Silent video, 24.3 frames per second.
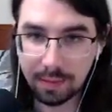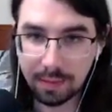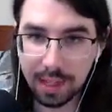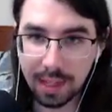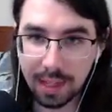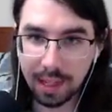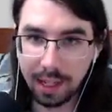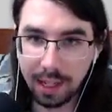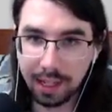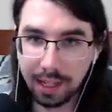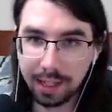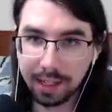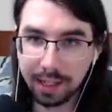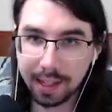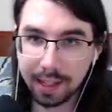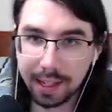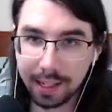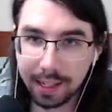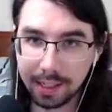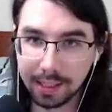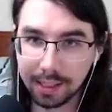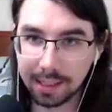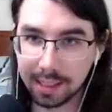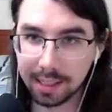And
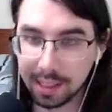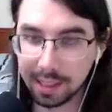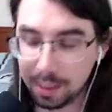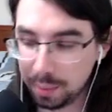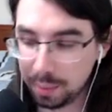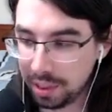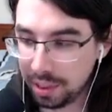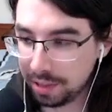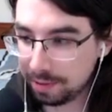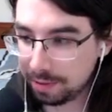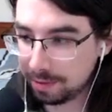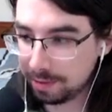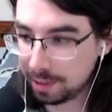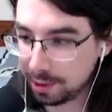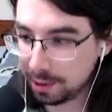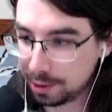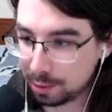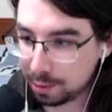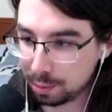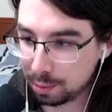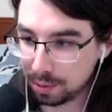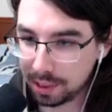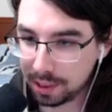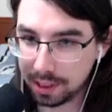that is going to be the
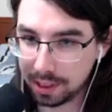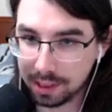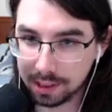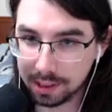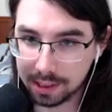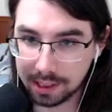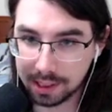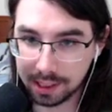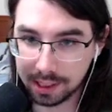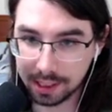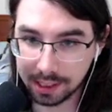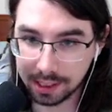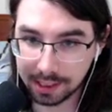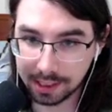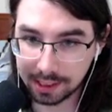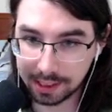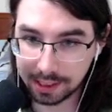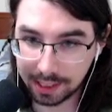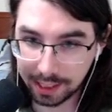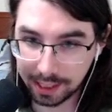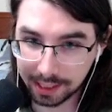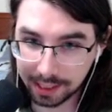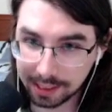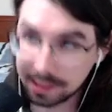first run. Looks like a
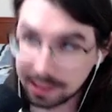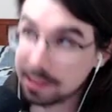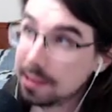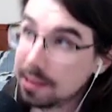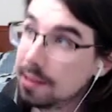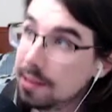6.